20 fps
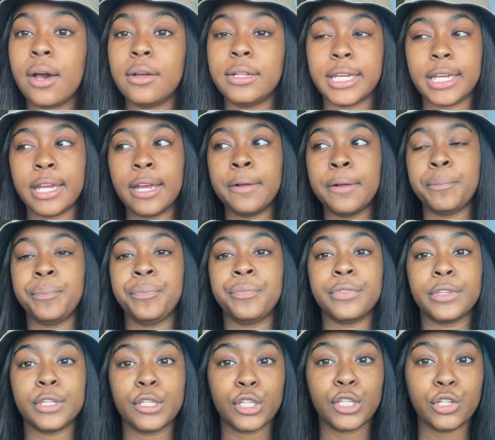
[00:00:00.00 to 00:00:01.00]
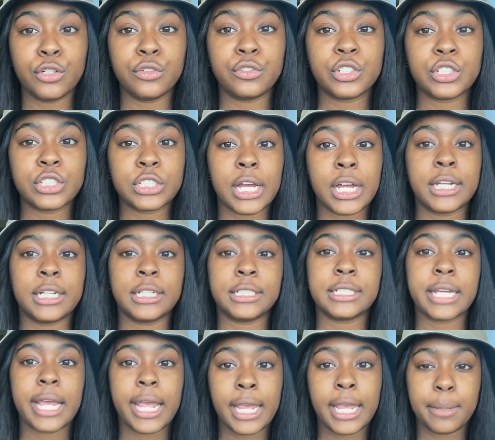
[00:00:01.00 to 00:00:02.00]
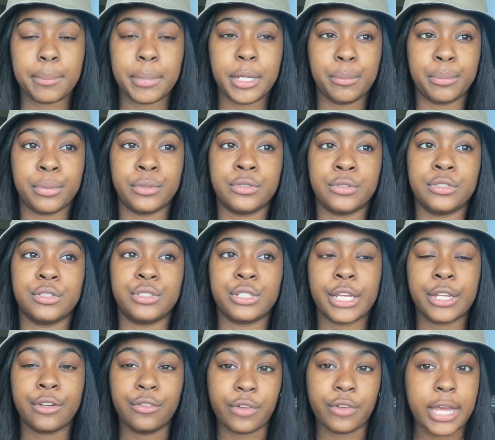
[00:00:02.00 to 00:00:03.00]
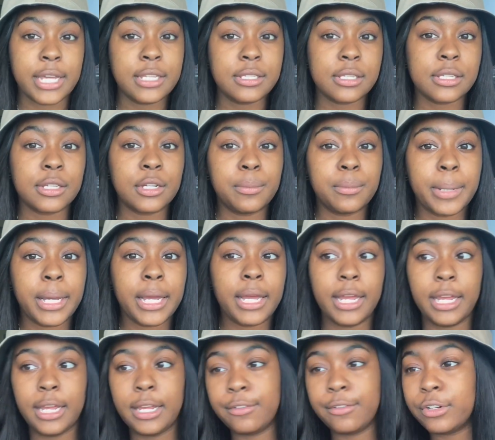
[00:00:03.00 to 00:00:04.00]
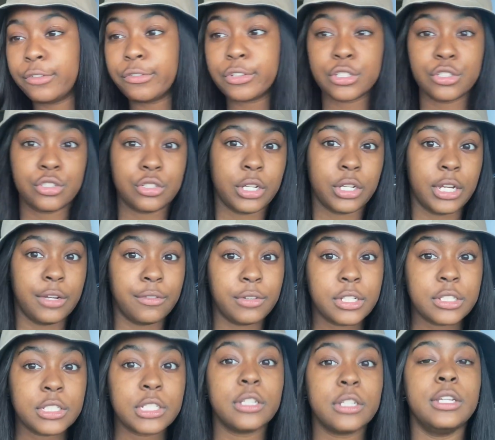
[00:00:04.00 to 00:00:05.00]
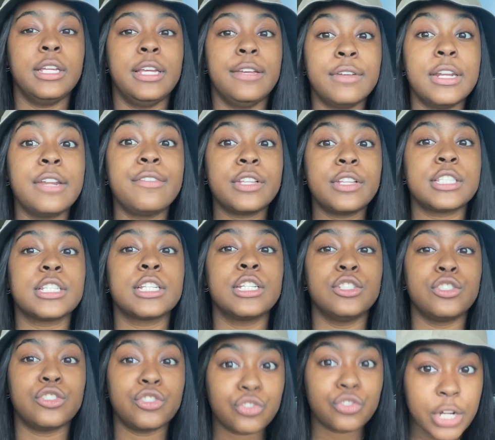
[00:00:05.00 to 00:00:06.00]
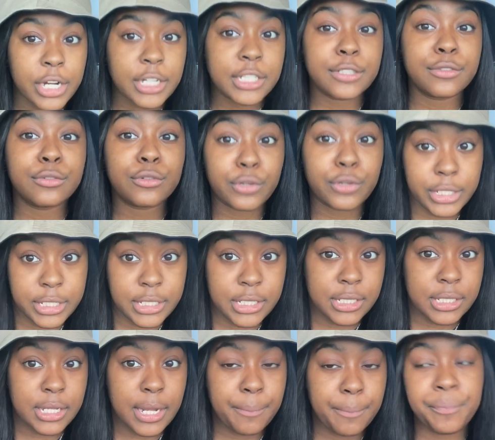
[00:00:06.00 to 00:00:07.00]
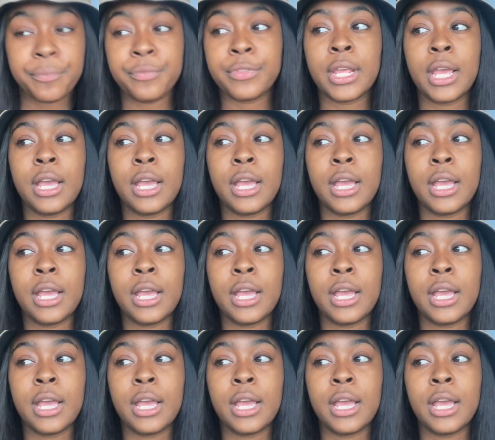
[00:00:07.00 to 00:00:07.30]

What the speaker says: Like you've just got to take people's advice a little bit, even if it's constructive criticism.